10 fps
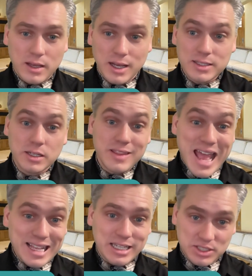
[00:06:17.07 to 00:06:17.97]
until
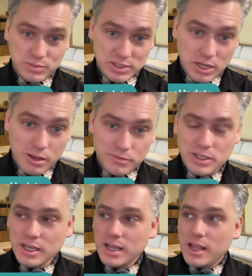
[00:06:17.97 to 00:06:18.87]
that gets resolved.
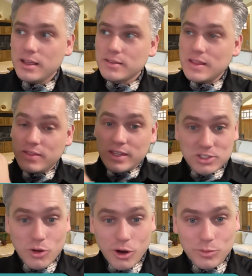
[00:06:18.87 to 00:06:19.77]
Then this
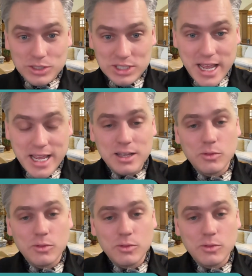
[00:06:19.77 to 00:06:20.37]
court will say,